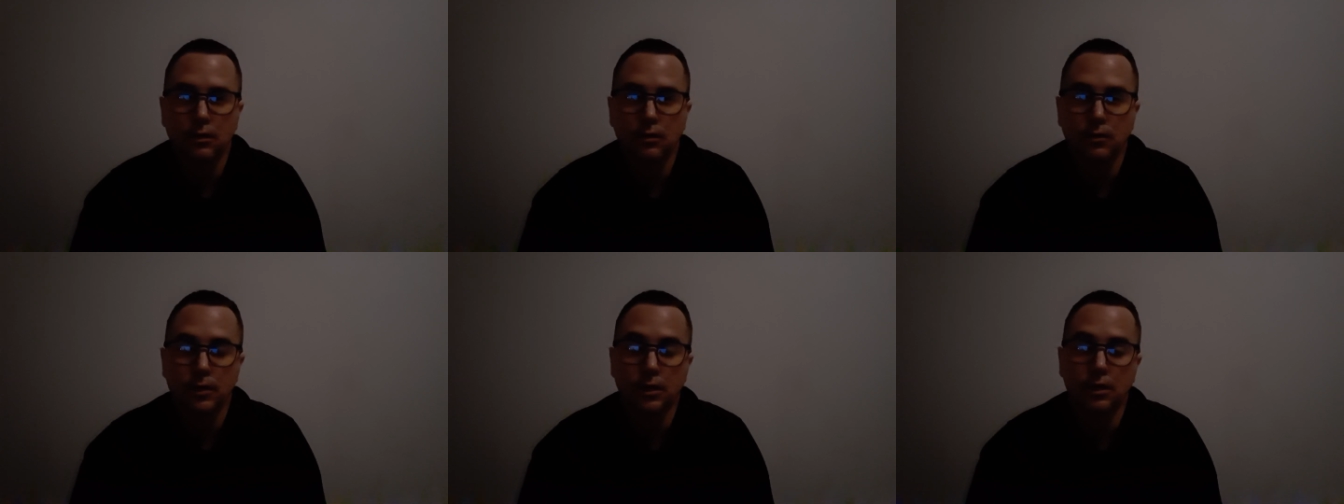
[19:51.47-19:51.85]

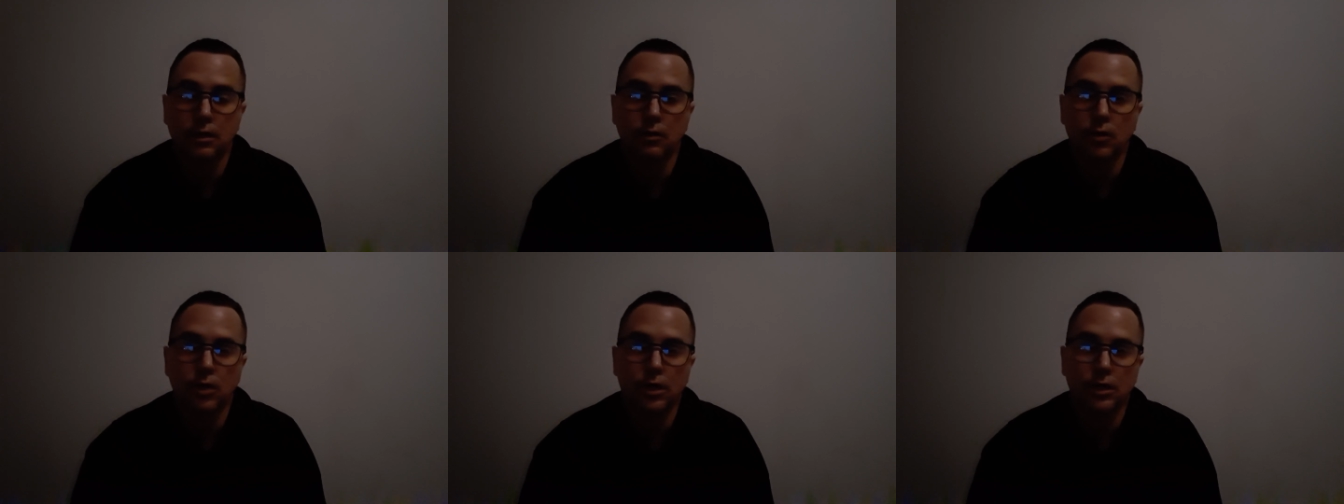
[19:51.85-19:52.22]
We're
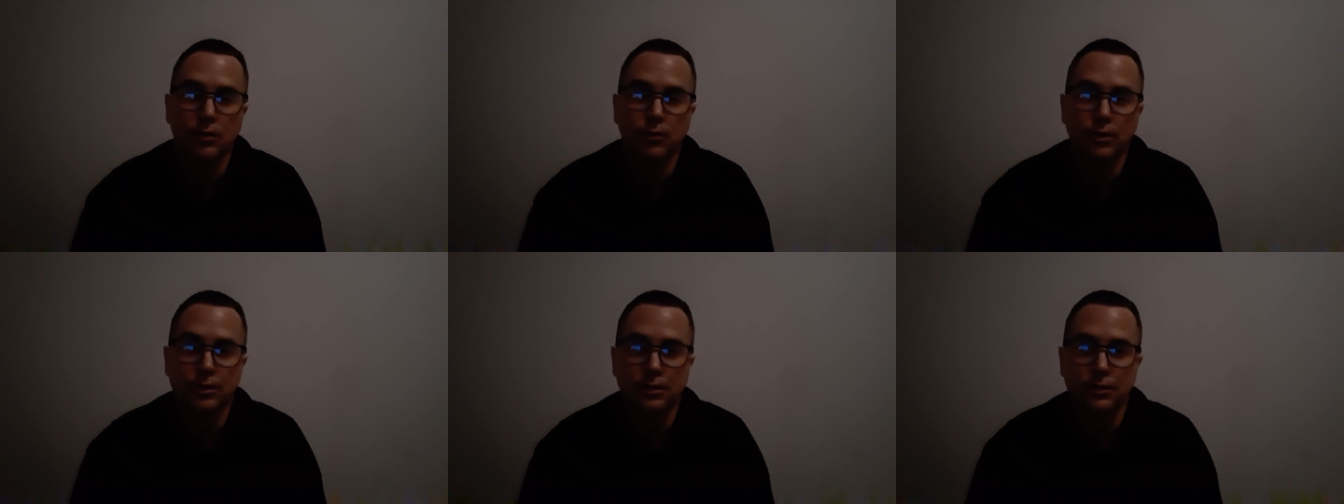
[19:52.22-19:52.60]
all
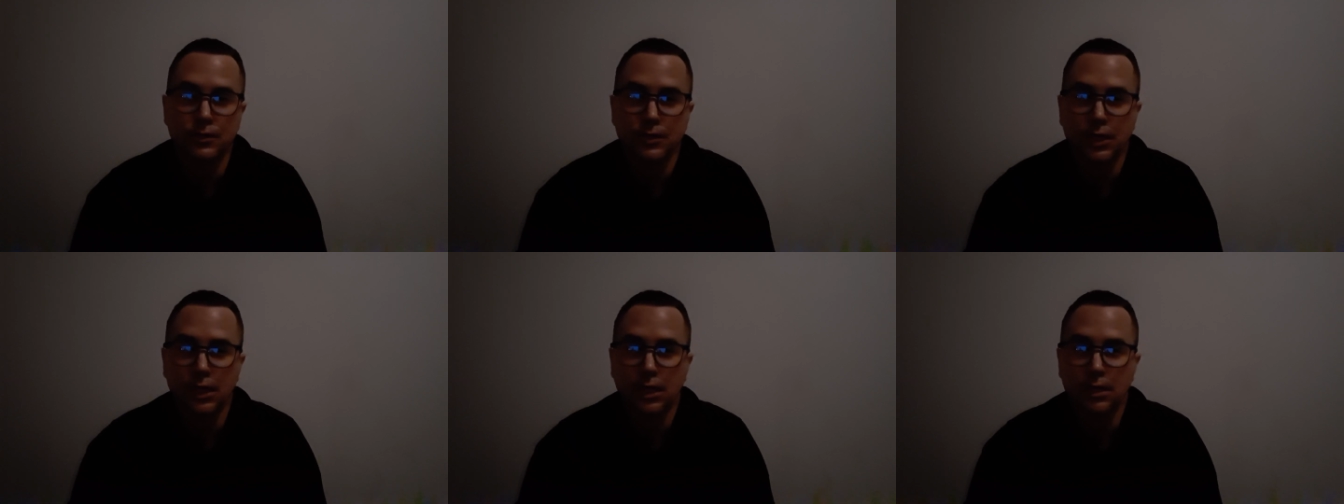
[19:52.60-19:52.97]
working with the
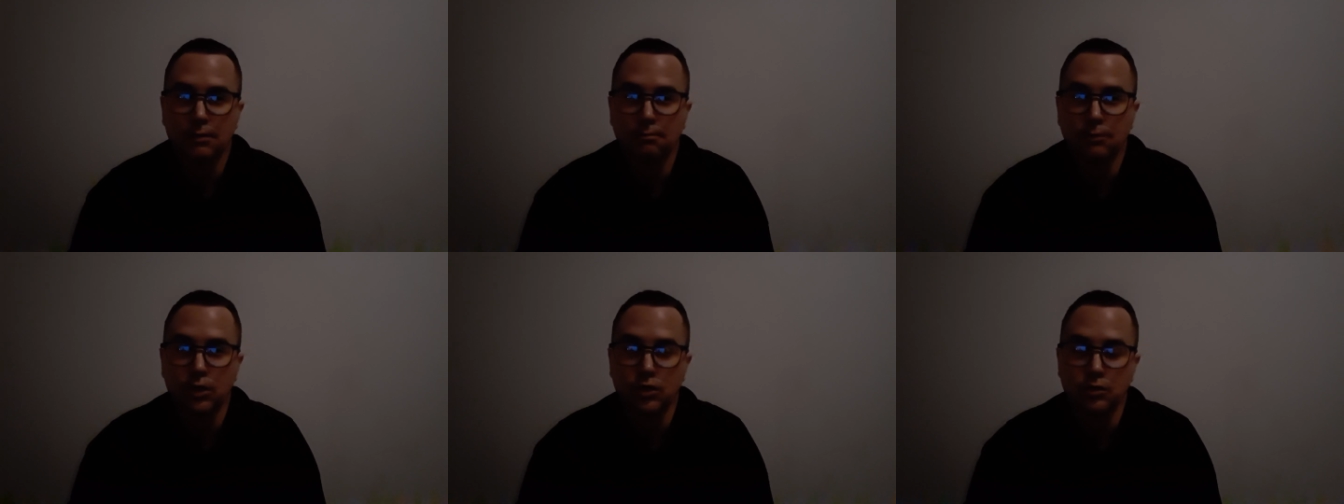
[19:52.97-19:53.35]

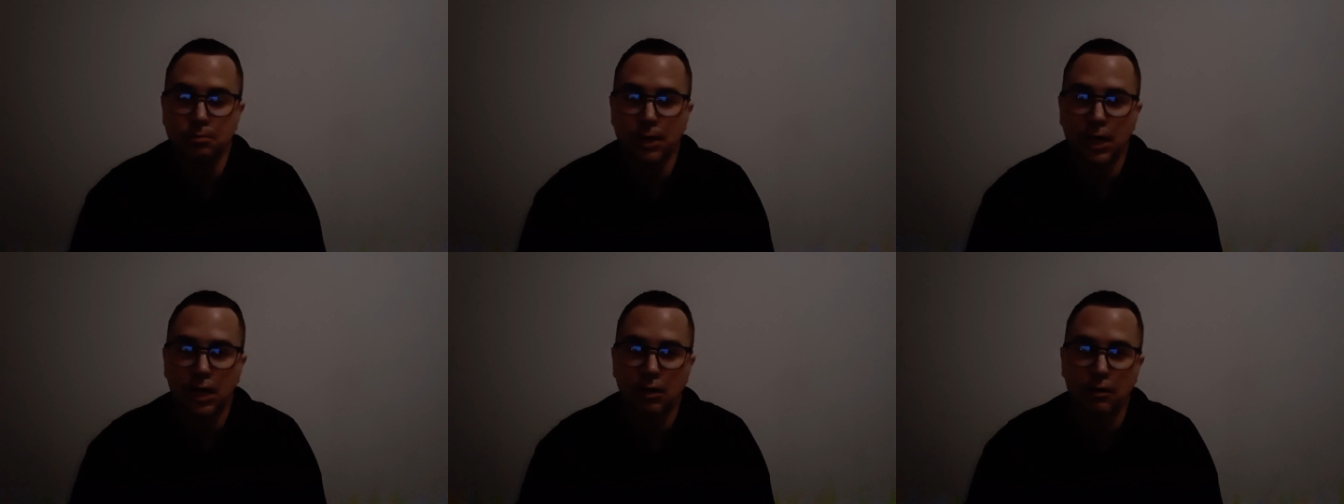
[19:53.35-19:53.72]
same, most
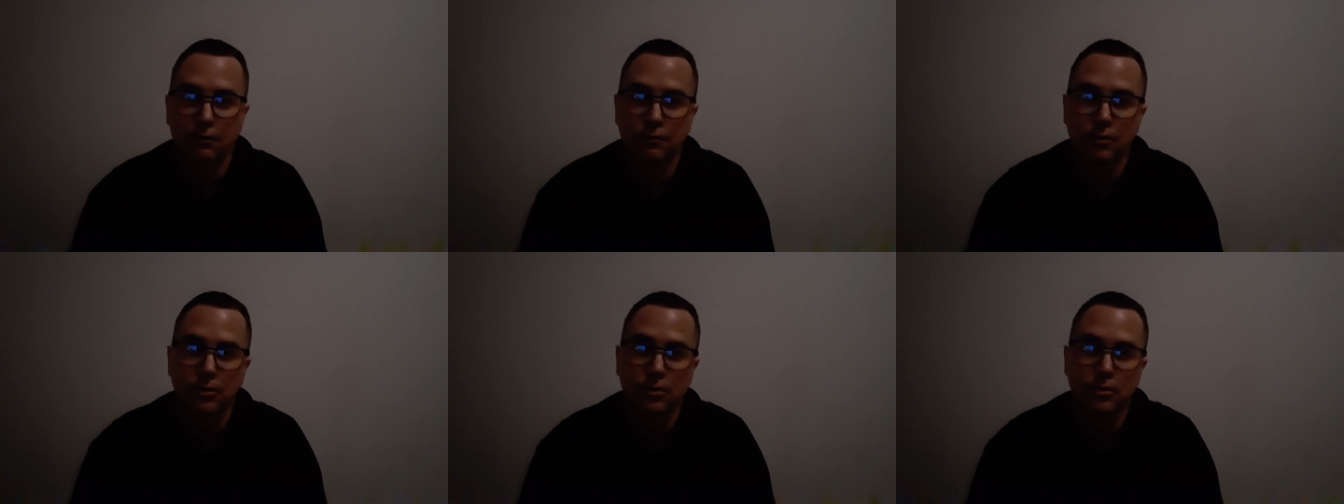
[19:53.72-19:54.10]

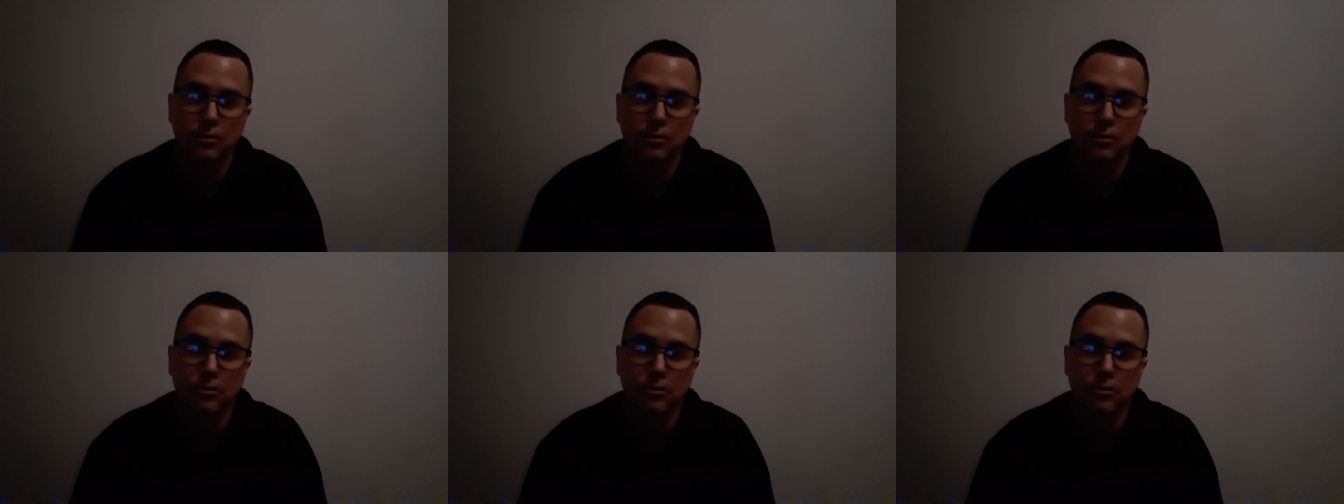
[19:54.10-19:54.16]
powerful